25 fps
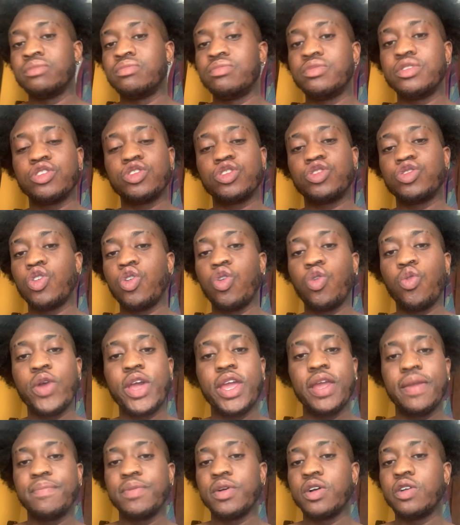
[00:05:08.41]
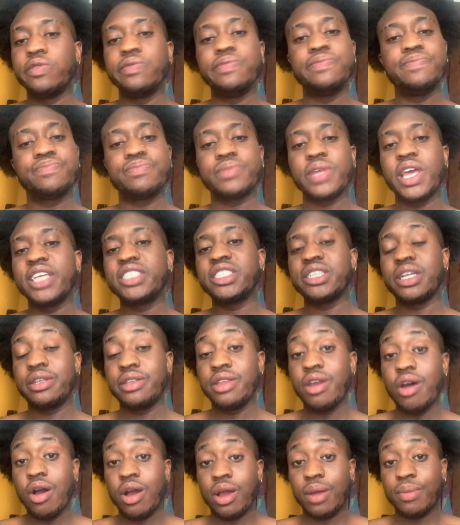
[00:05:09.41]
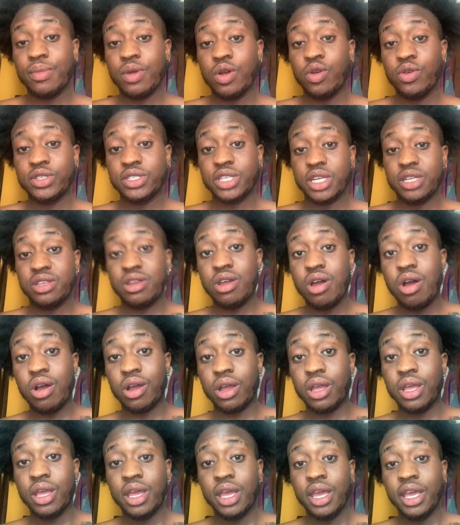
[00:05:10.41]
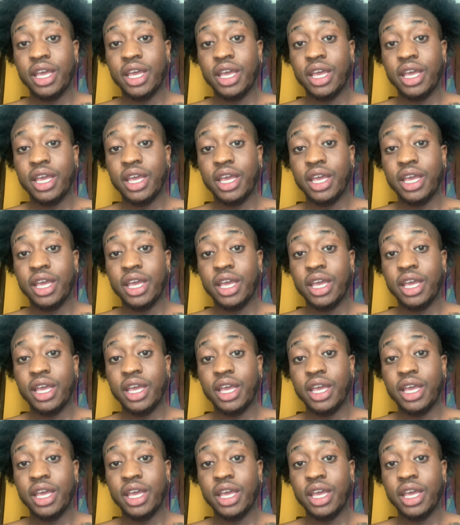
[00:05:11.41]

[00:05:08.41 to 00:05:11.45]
There's no way, bro it's a duck, bro. It's a duck.